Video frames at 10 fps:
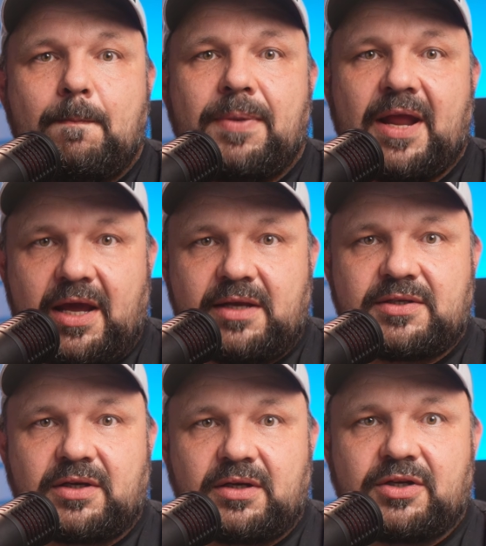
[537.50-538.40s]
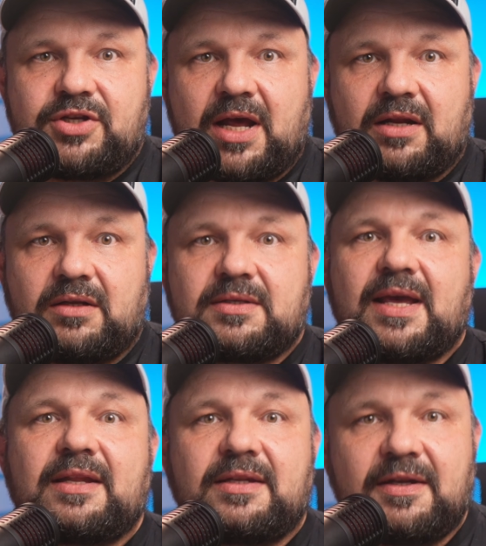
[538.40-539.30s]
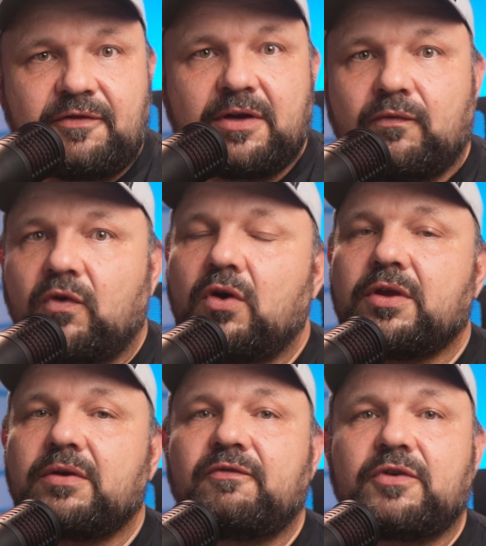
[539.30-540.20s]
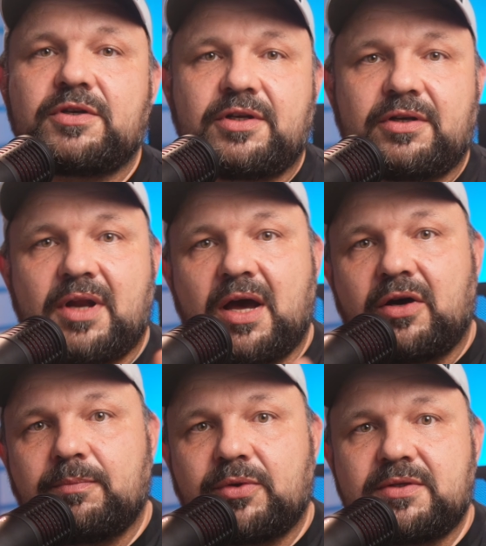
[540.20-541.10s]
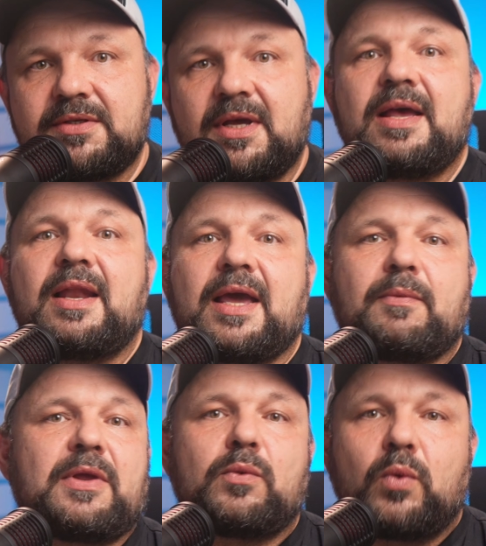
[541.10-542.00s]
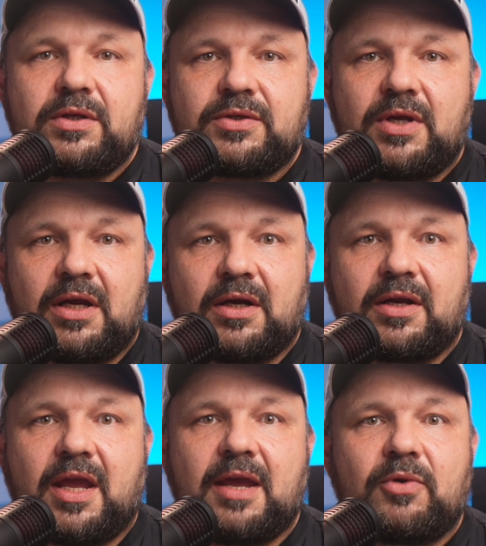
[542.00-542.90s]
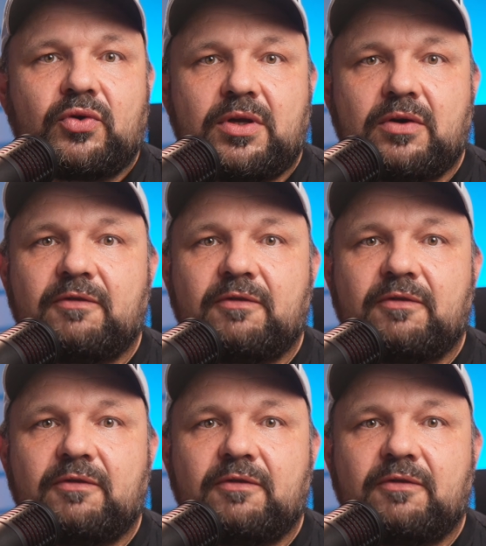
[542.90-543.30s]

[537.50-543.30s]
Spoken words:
play certain channels at a different volume for certain outputs, like when you want to hear game audio